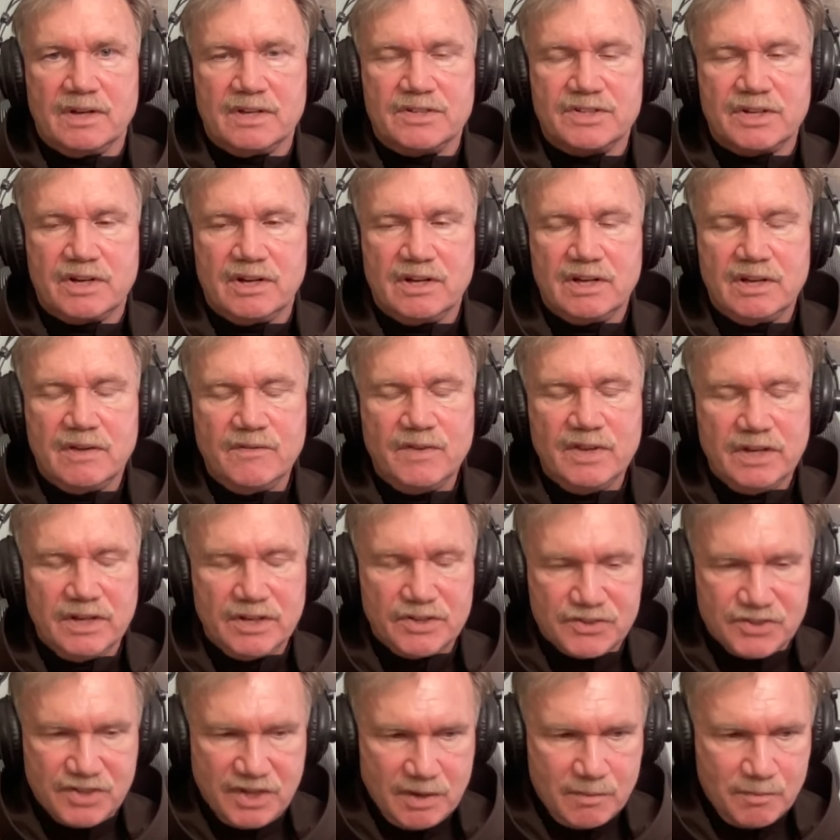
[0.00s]
I said, "I'll give you an
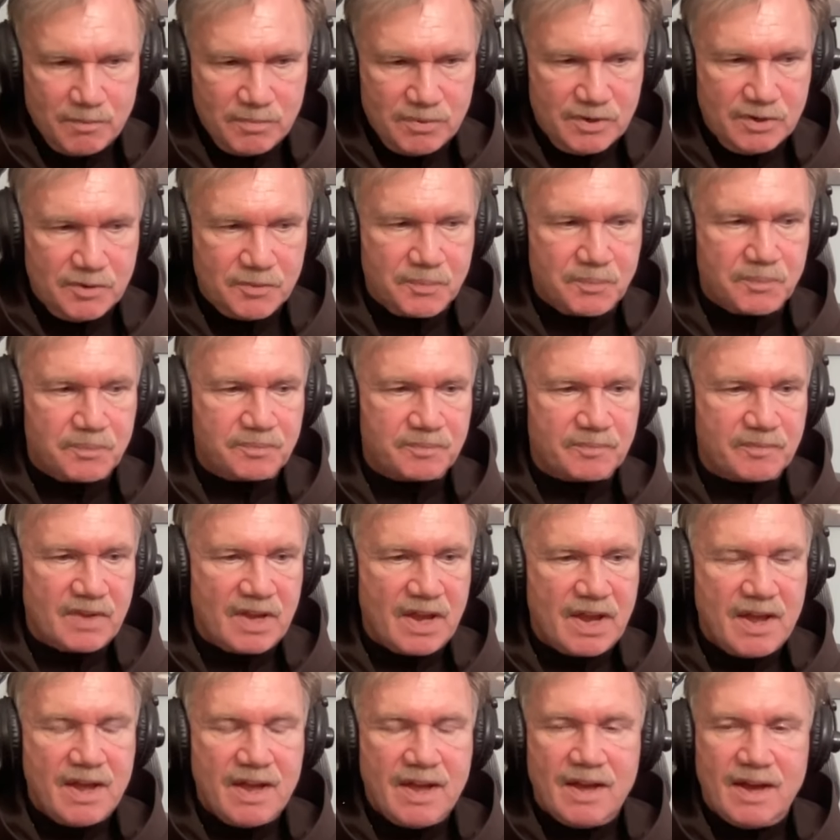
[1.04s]
example."
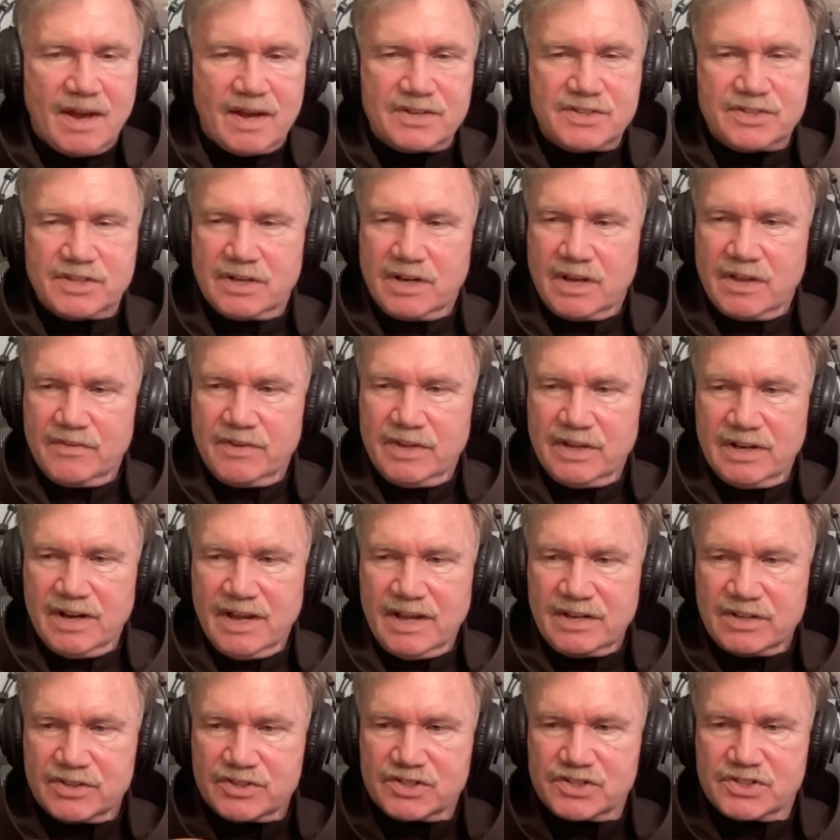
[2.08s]
I said, "In the
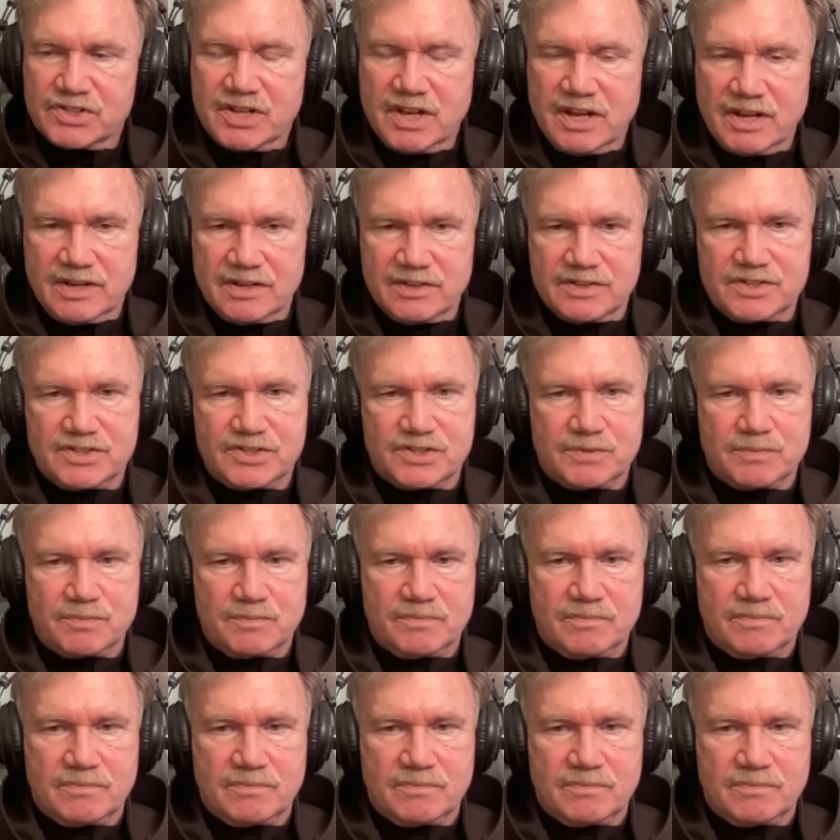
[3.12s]
United States,